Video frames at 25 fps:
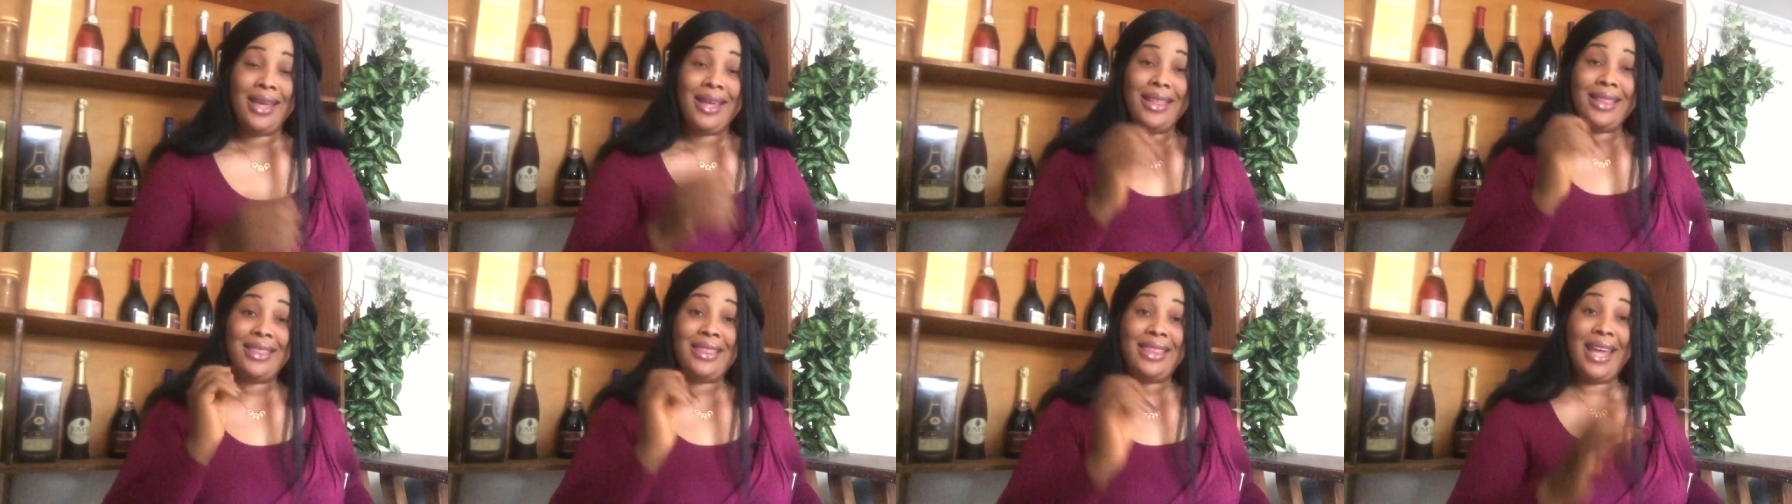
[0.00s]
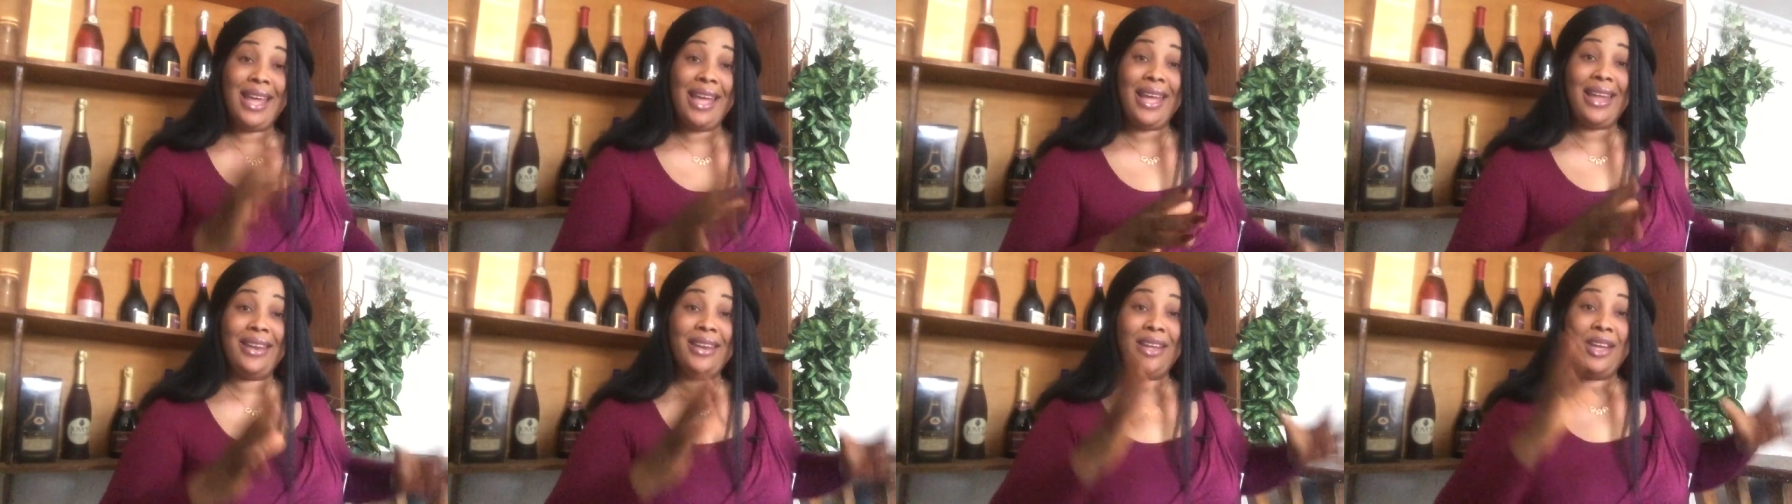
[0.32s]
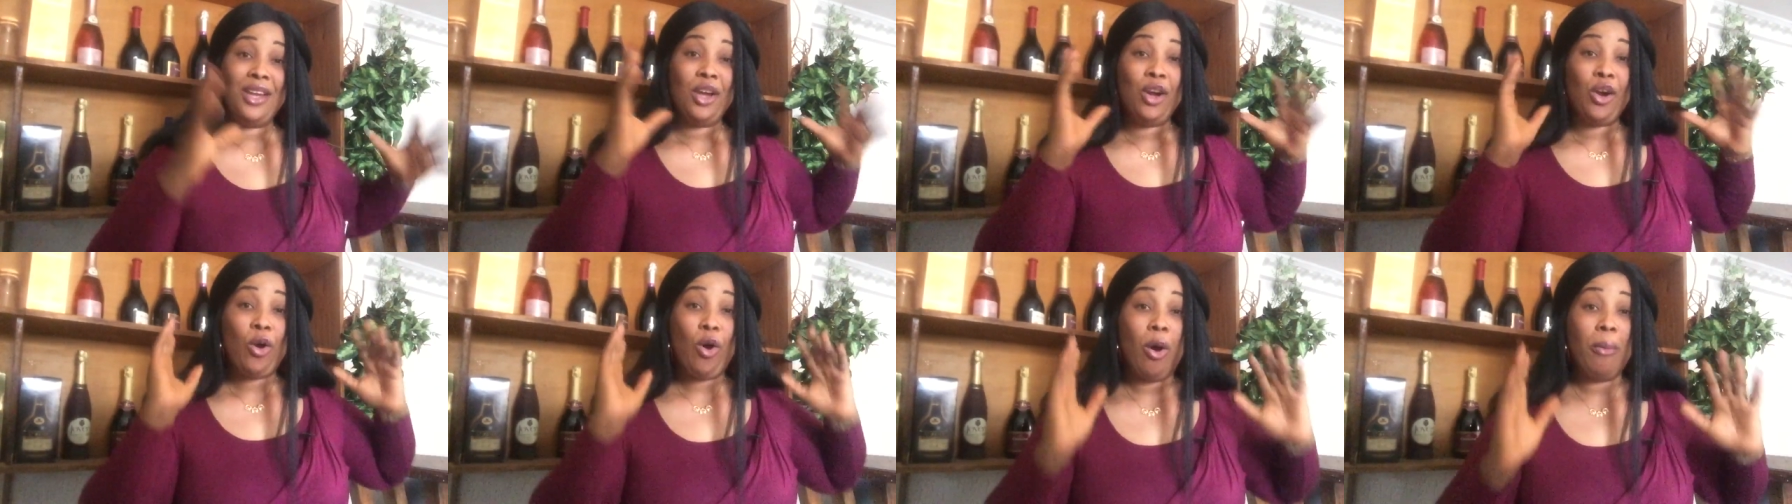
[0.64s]
Then,
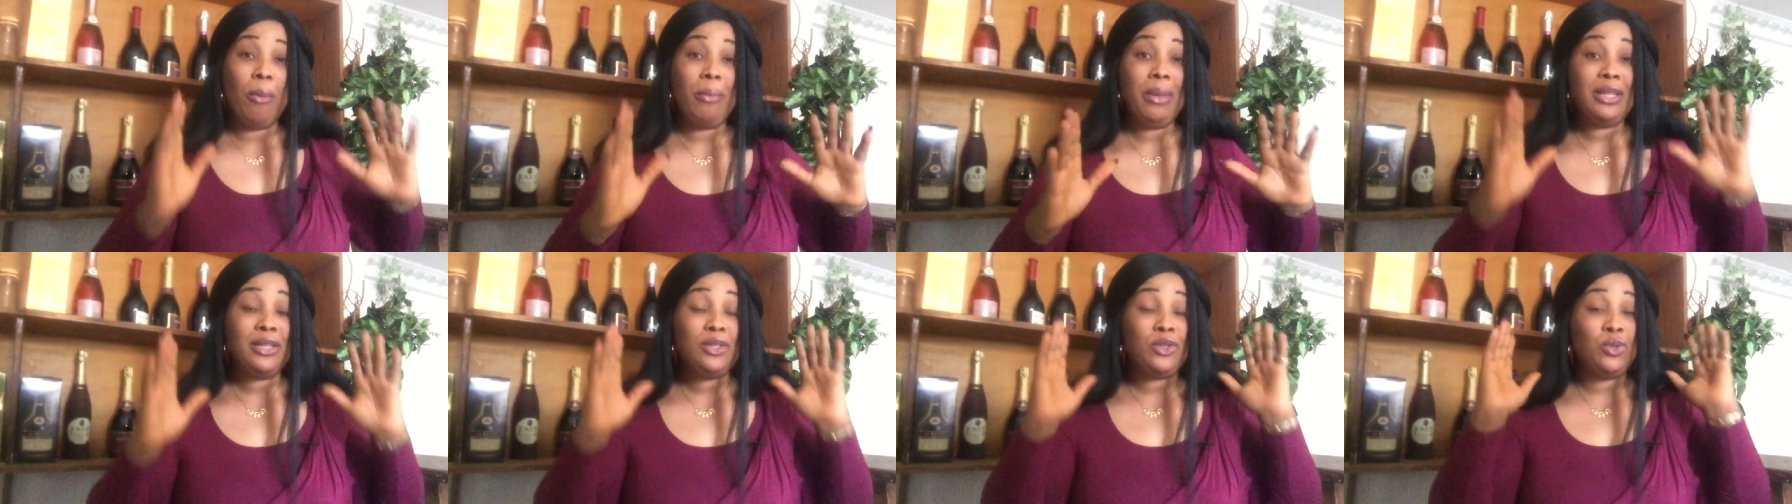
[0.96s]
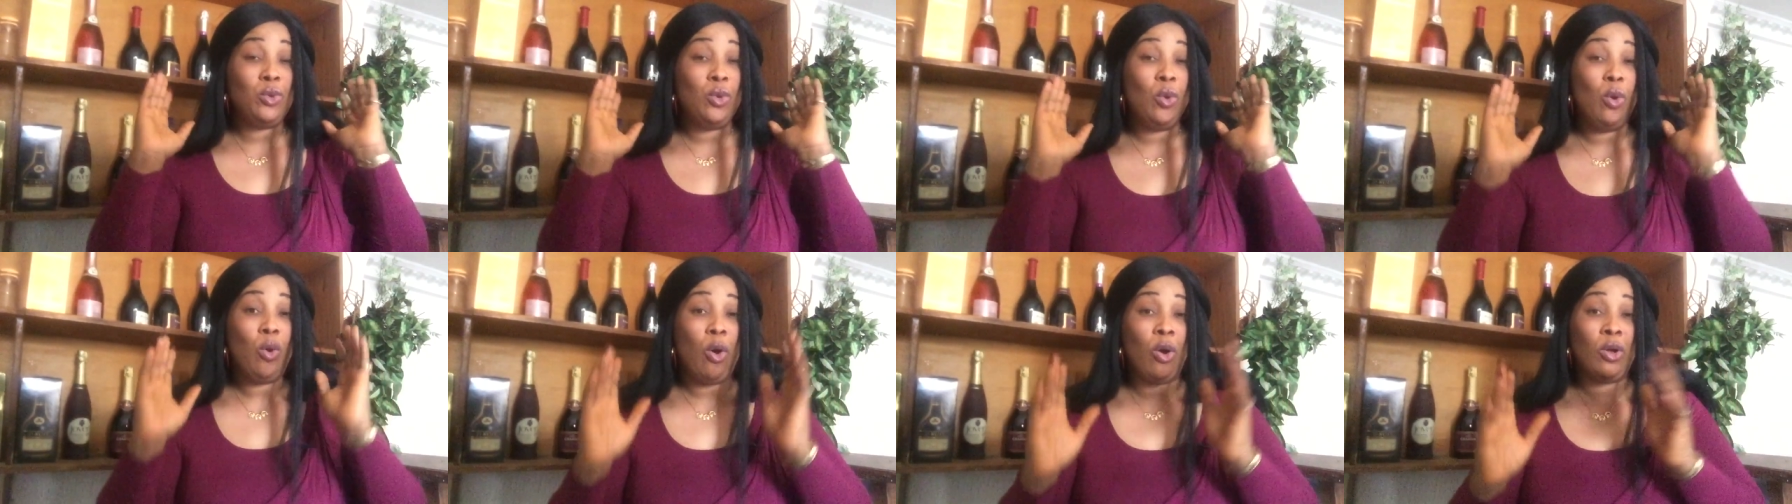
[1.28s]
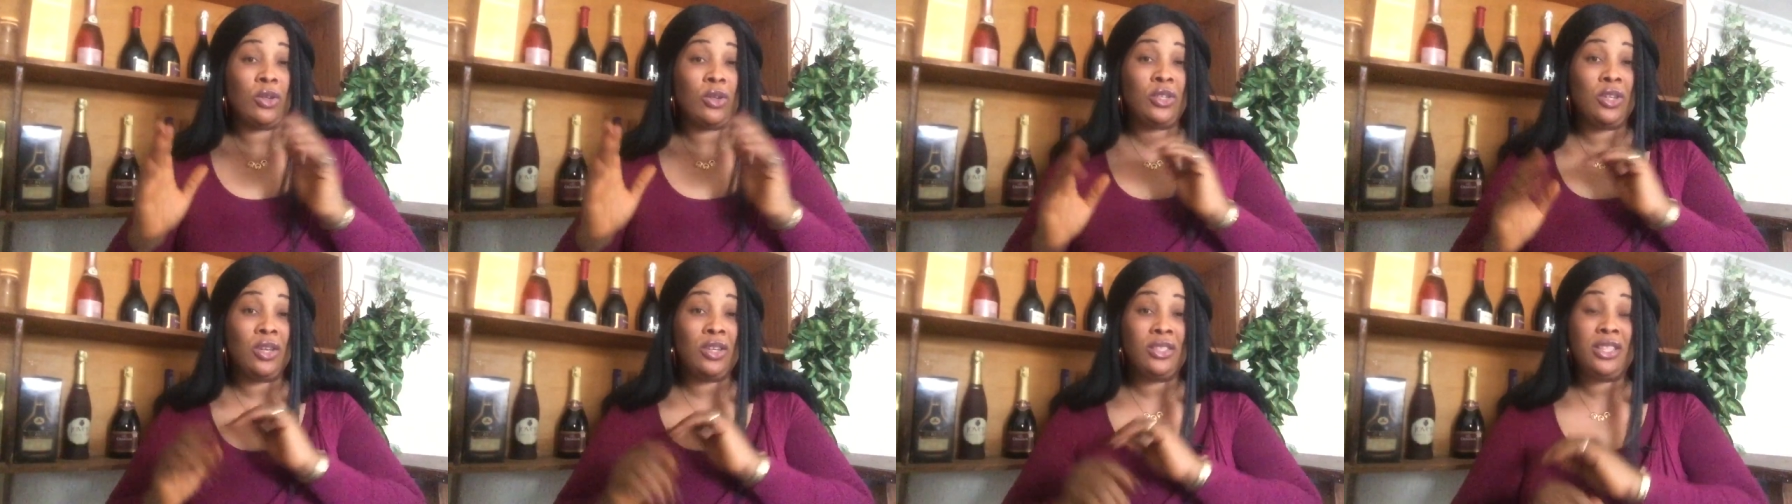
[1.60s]
coming to
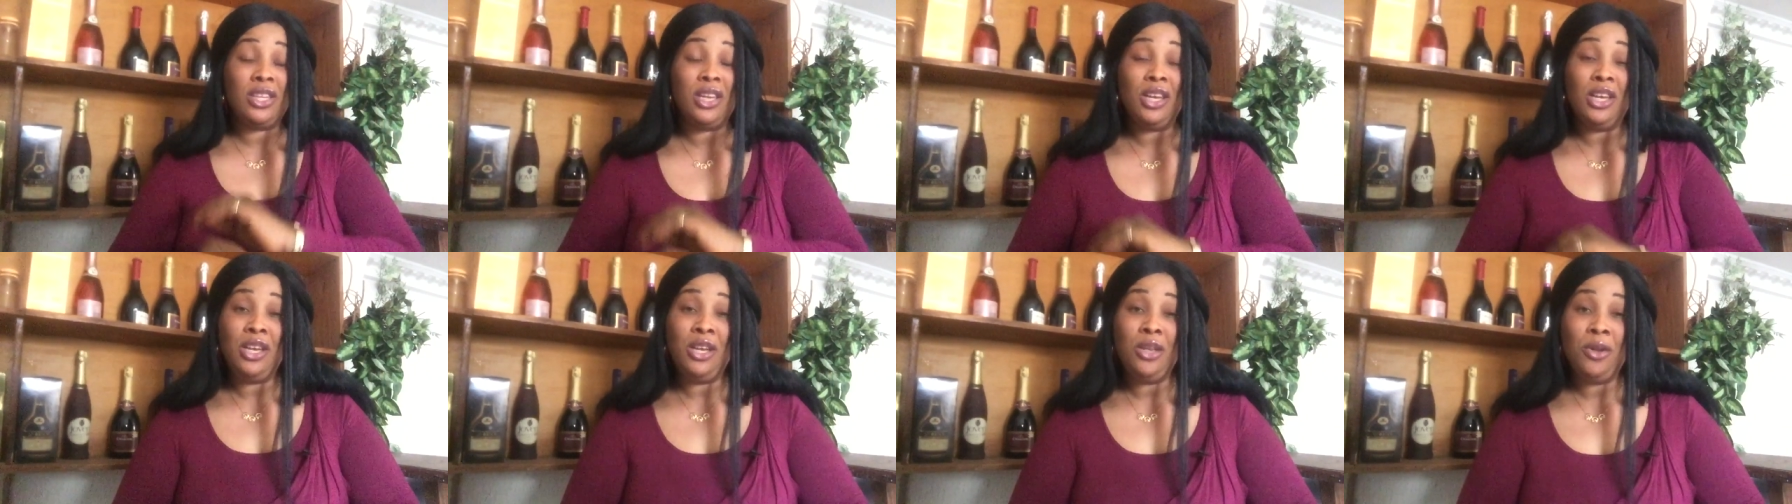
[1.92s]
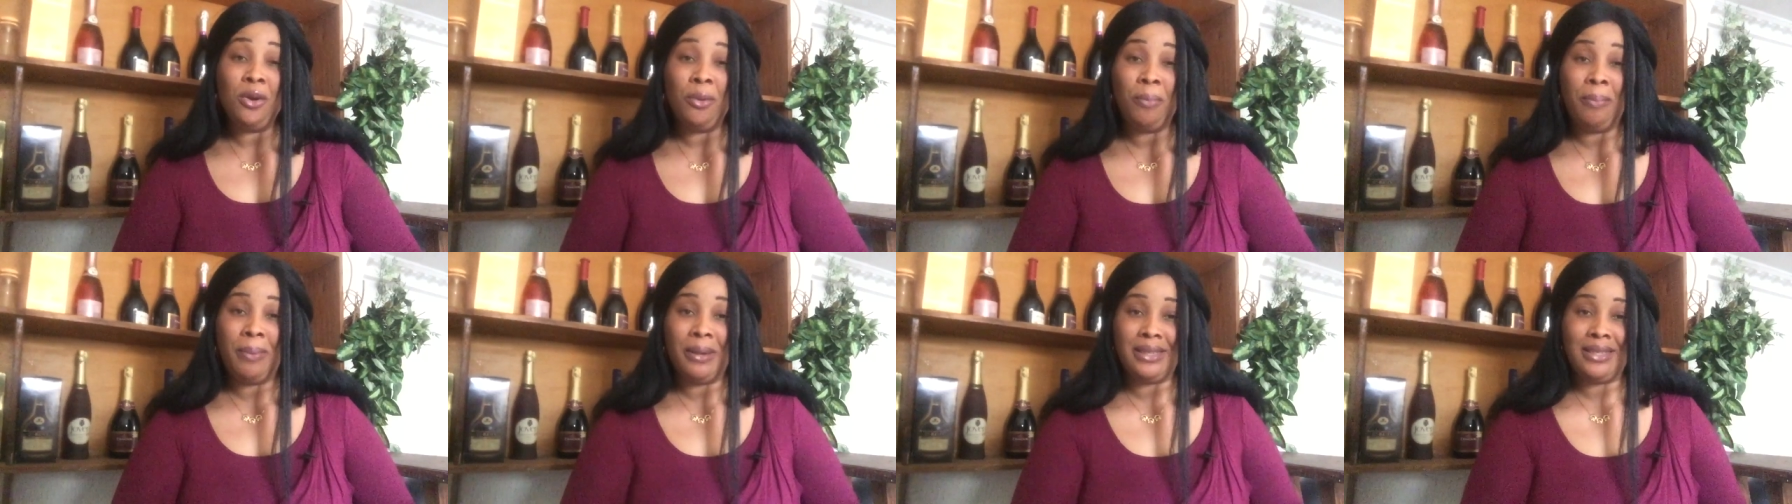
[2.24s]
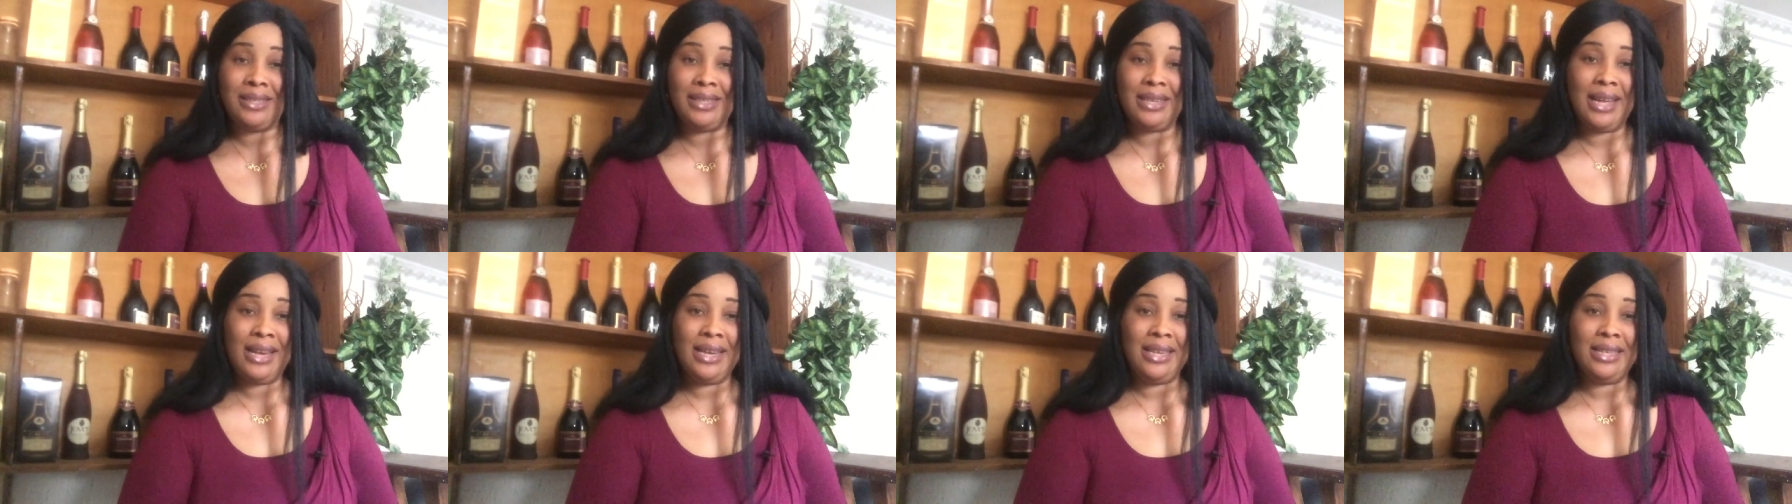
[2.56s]
Ozo's Leo
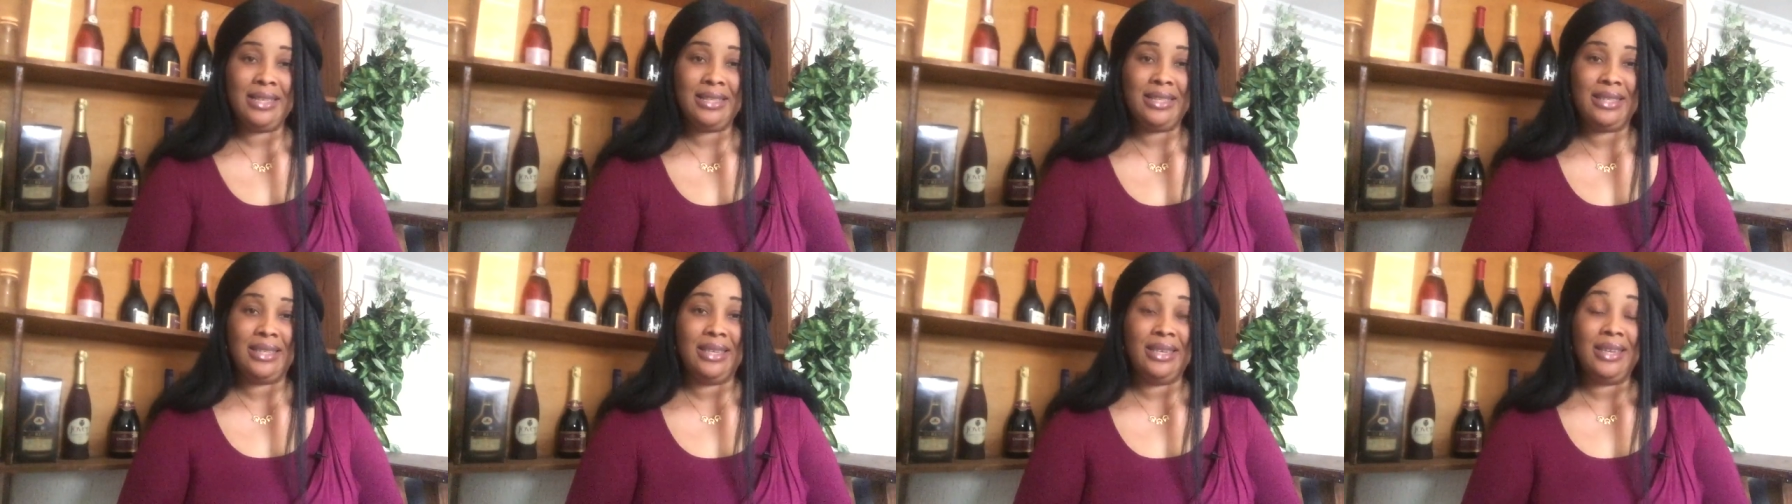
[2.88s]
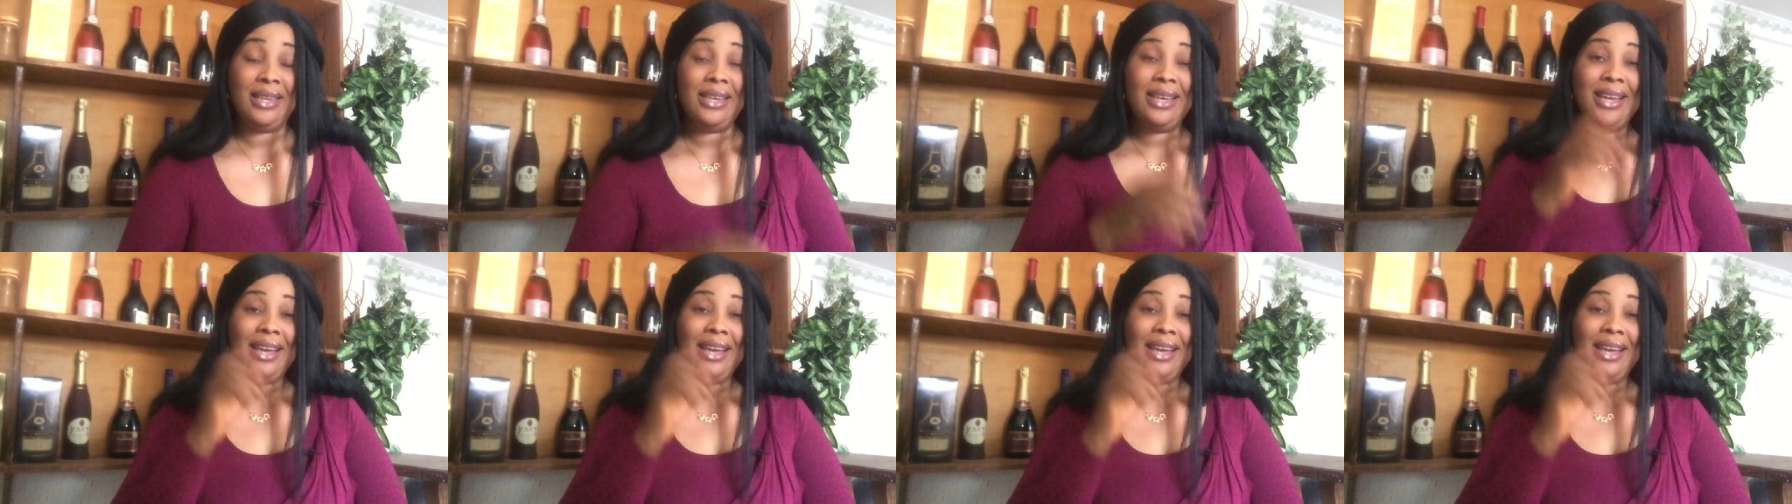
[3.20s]
personality,